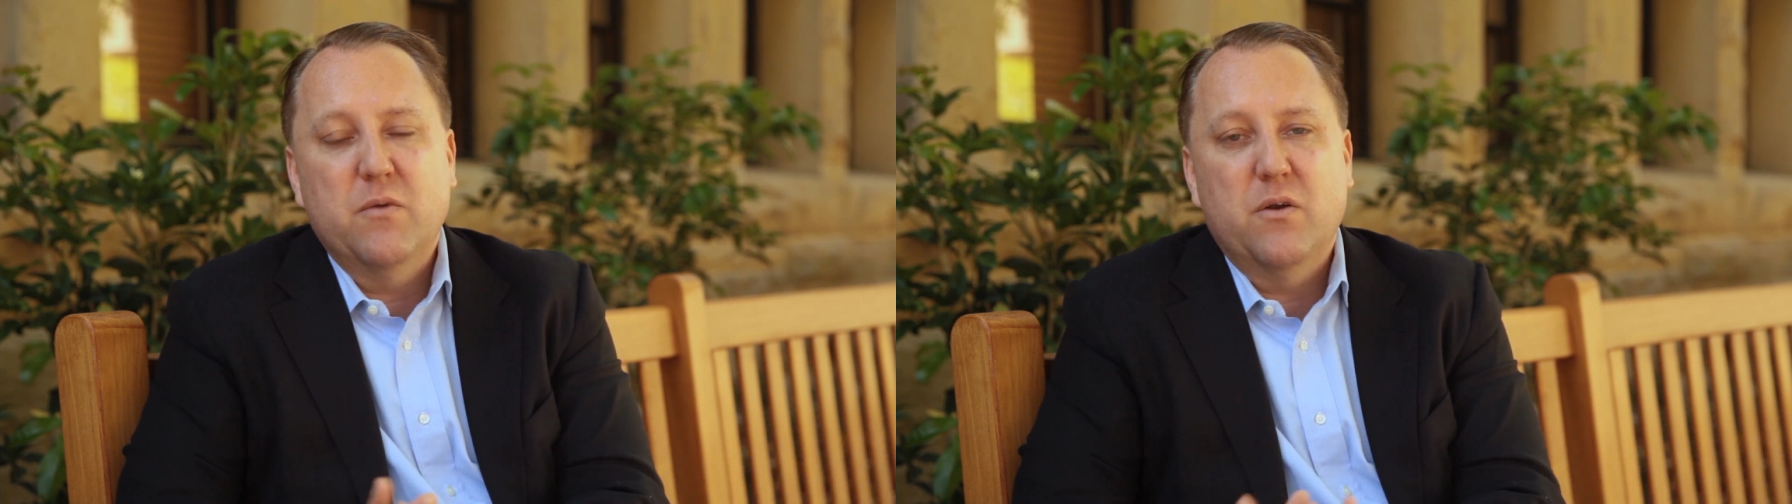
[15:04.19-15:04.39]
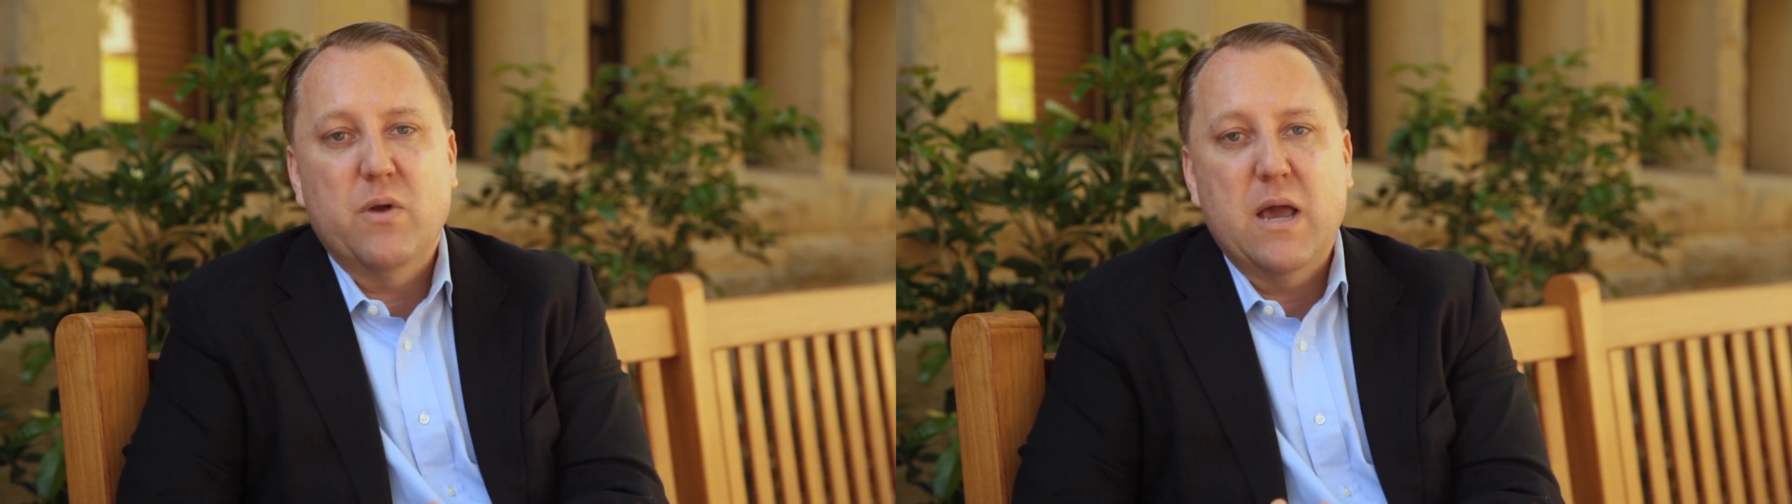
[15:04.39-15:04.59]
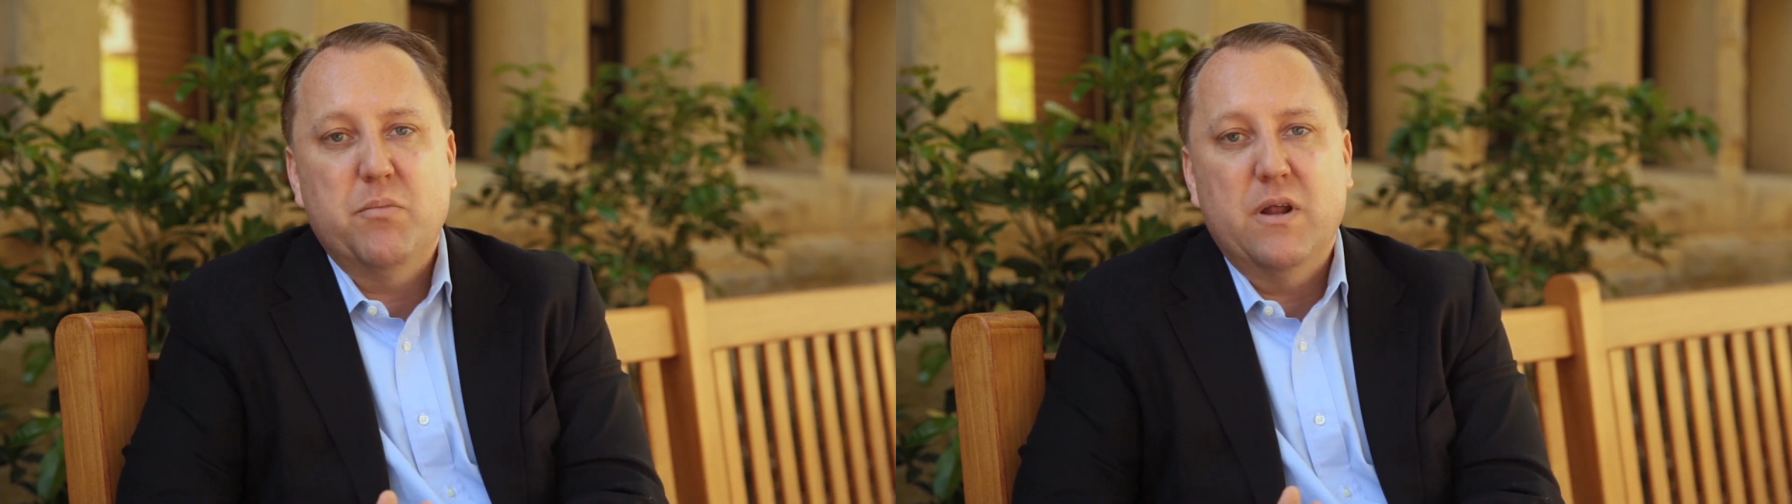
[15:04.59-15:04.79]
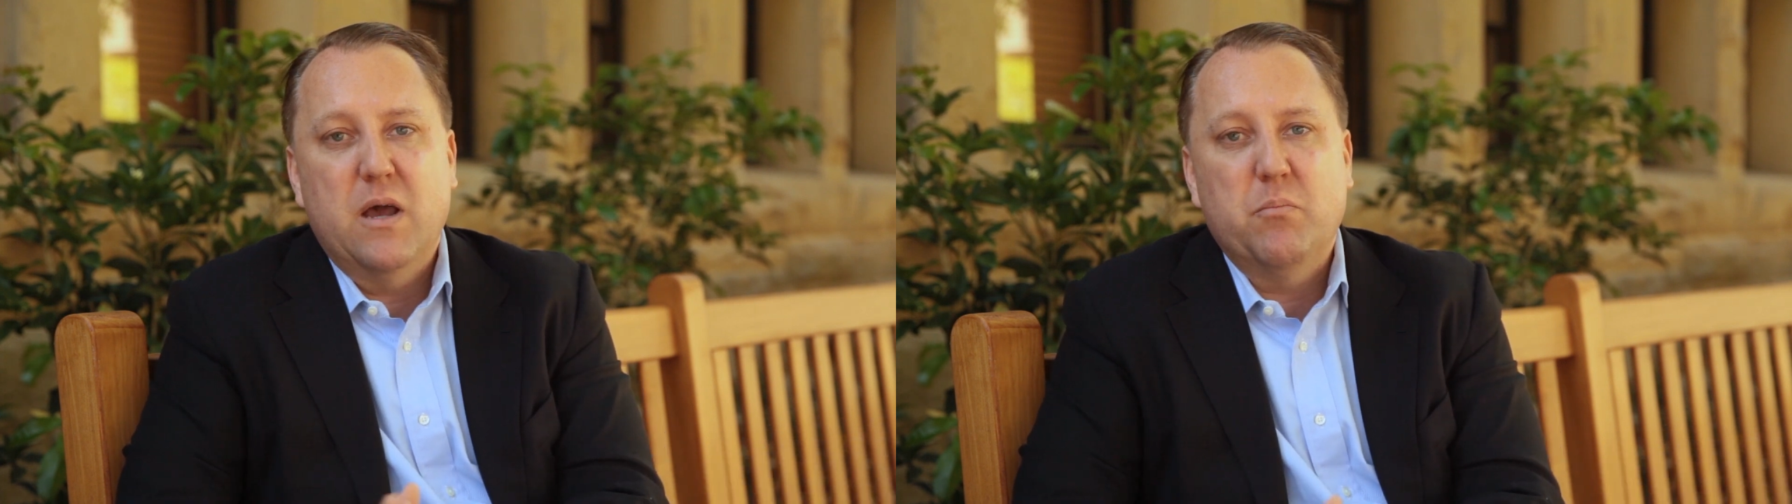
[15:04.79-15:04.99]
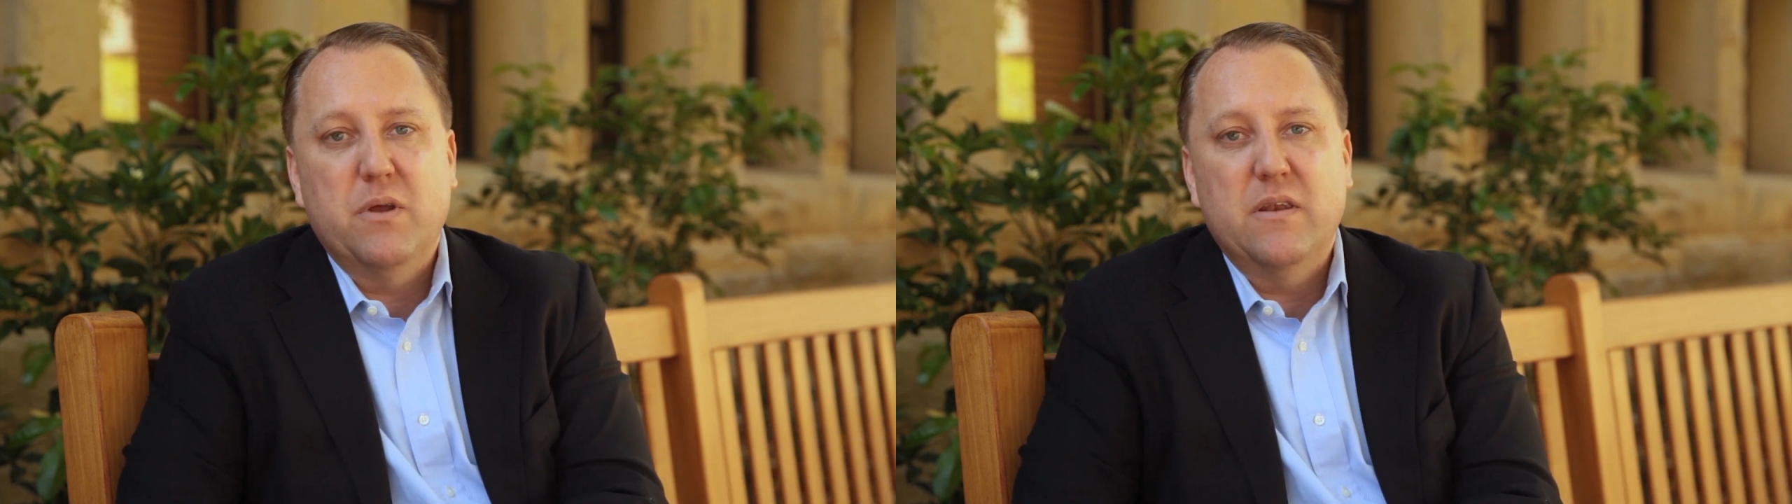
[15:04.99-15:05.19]
going to wrap it
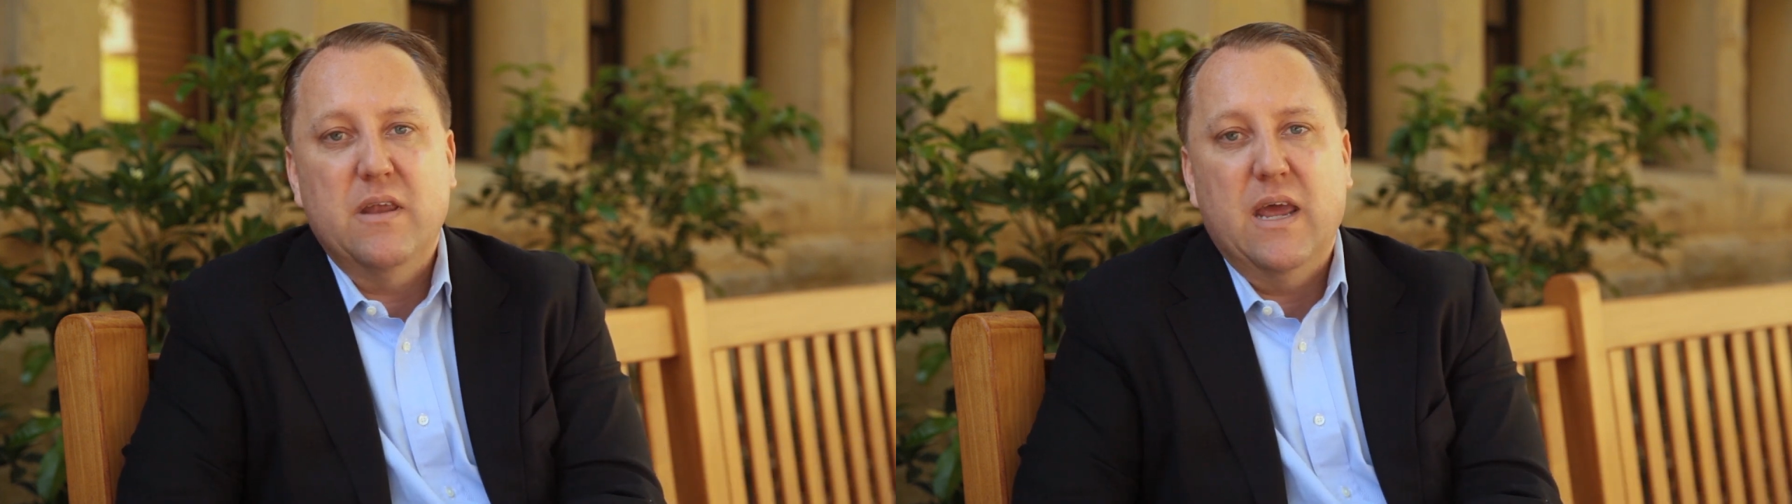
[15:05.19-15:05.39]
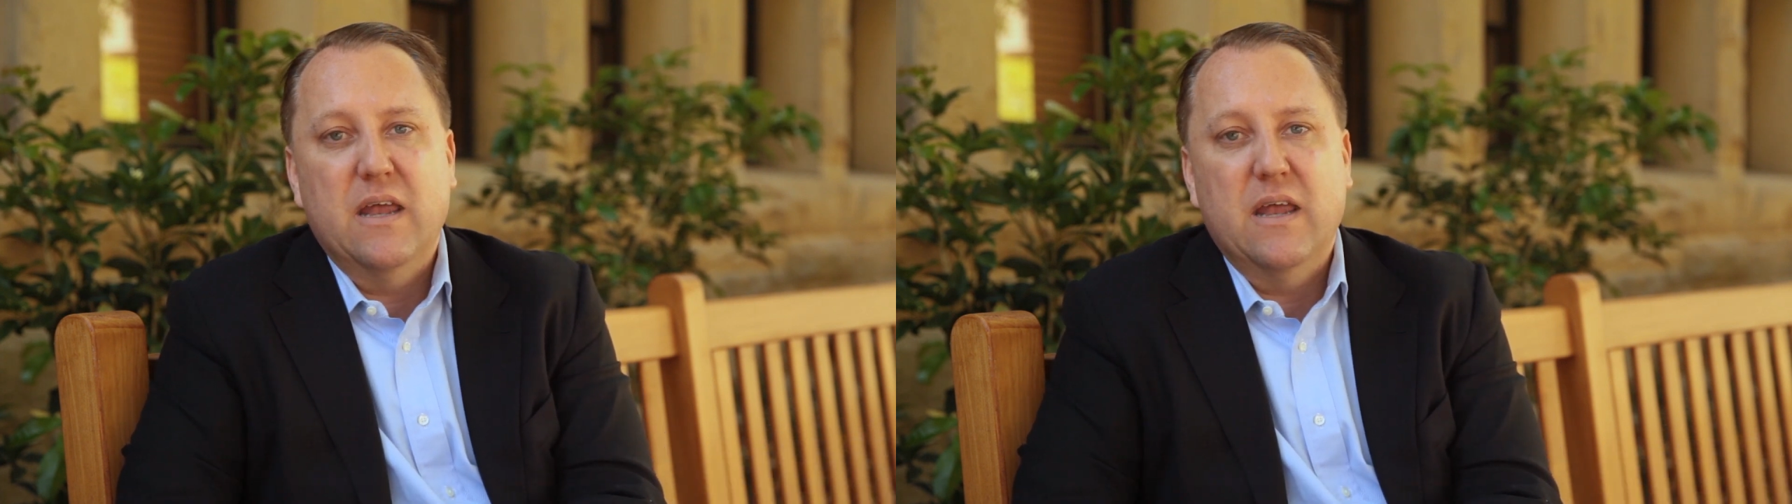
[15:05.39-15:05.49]
up and